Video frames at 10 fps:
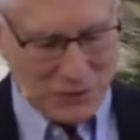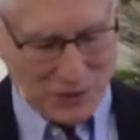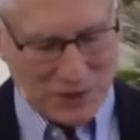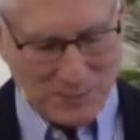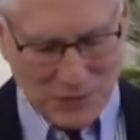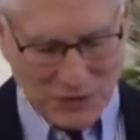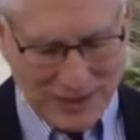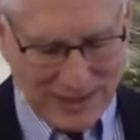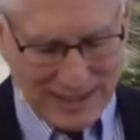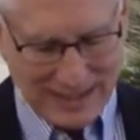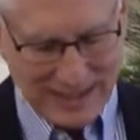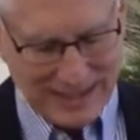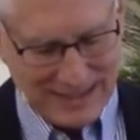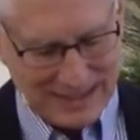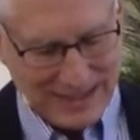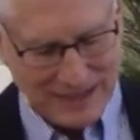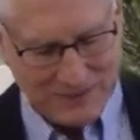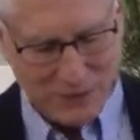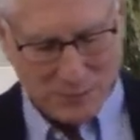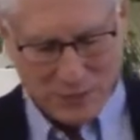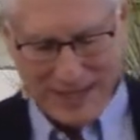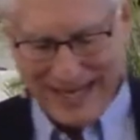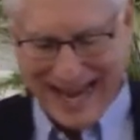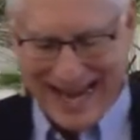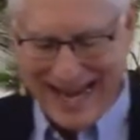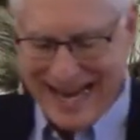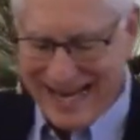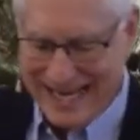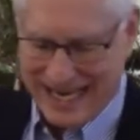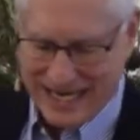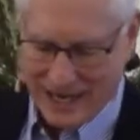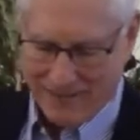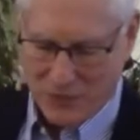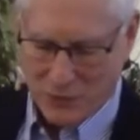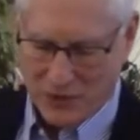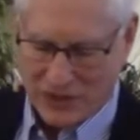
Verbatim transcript: Spurgeon says this He says, If you bring any of your